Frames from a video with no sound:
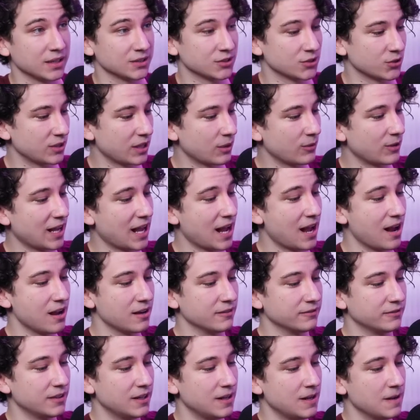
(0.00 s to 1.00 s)
So they would
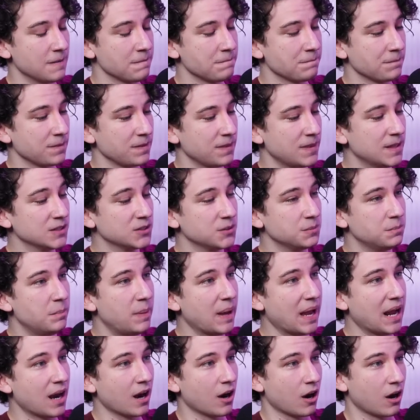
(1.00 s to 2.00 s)
have this
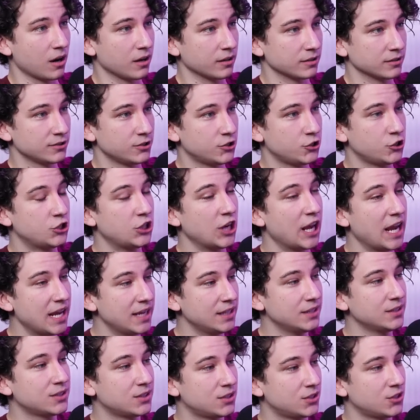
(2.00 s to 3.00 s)
bear
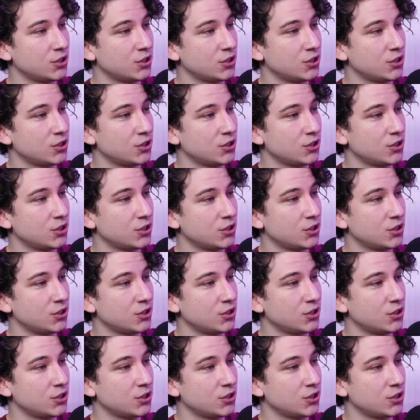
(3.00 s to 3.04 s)
chained